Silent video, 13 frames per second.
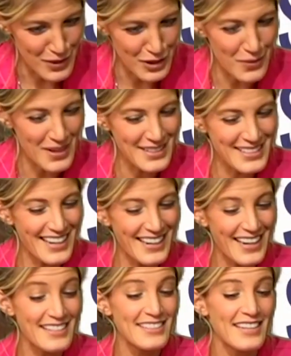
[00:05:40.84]
When
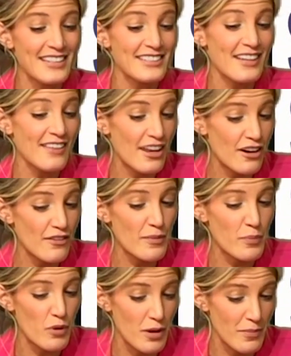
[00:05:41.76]
USCIS sends a letter of
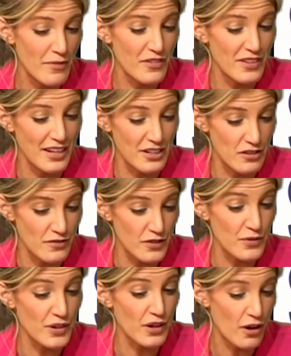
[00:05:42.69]
appointment for the interview
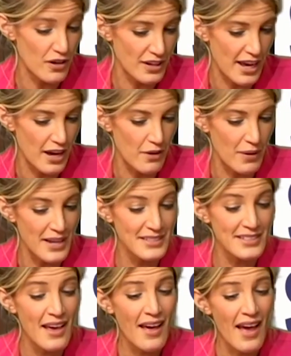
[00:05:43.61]
regarding
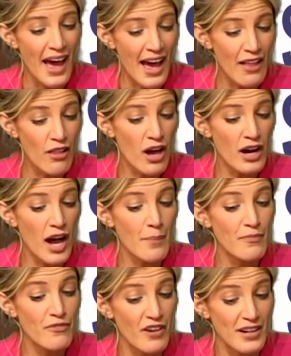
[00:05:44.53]
AOS, how long
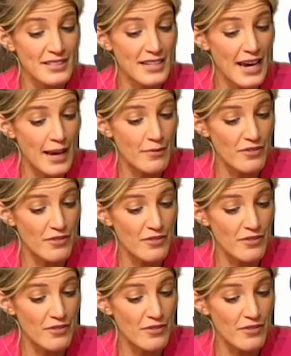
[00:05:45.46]
upfront time